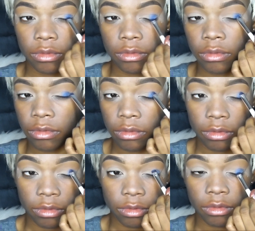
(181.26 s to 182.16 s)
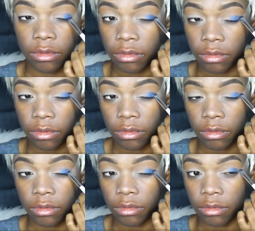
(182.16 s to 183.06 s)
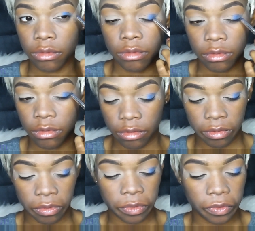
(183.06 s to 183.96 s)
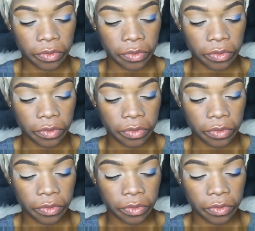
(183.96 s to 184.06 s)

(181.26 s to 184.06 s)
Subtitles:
I tried to use the whole pan, but it didn't work out.